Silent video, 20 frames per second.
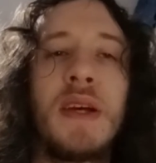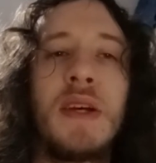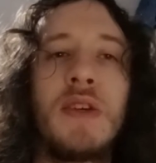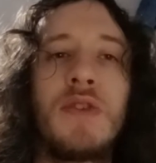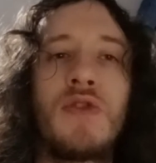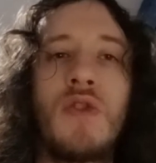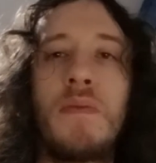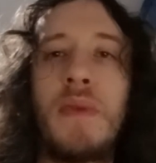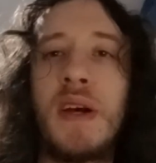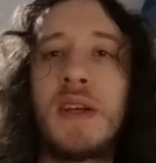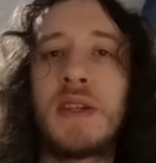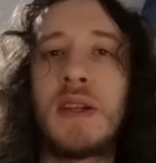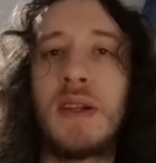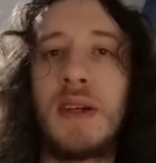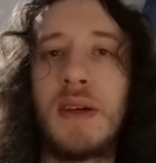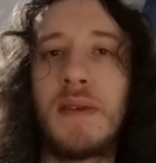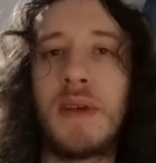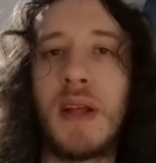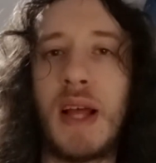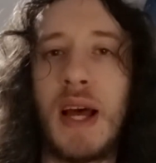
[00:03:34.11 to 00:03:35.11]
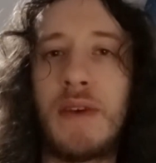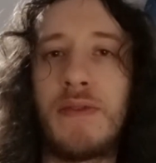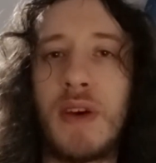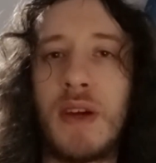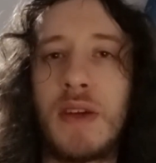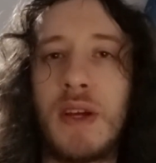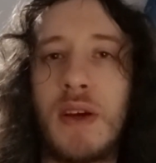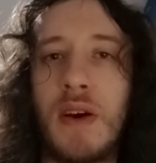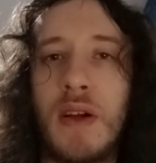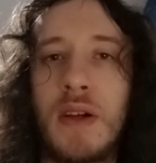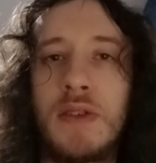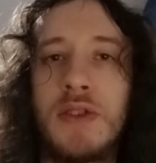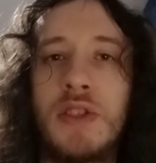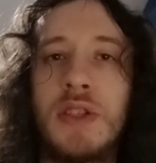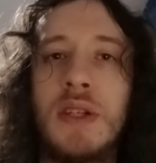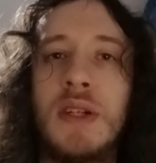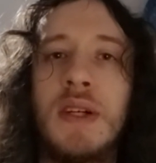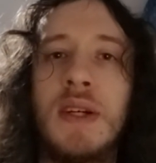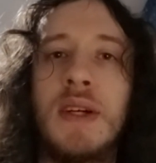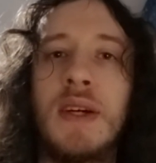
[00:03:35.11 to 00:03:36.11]
So basically, the left
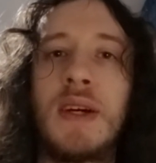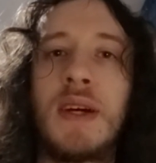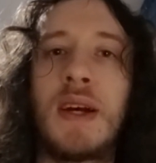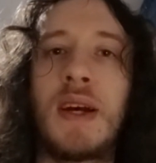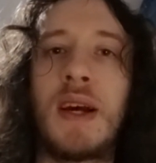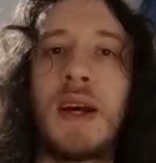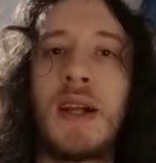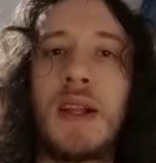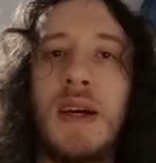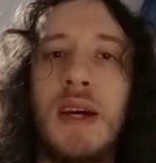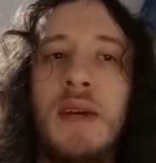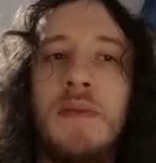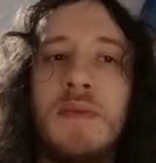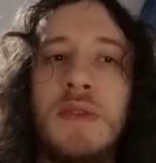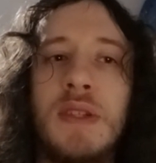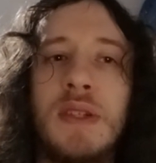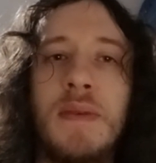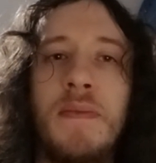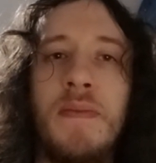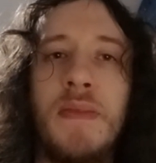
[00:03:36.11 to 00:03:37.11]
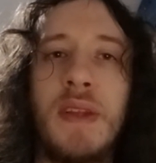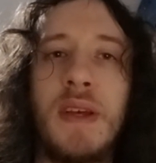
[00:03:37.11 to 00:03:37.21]
ideology claims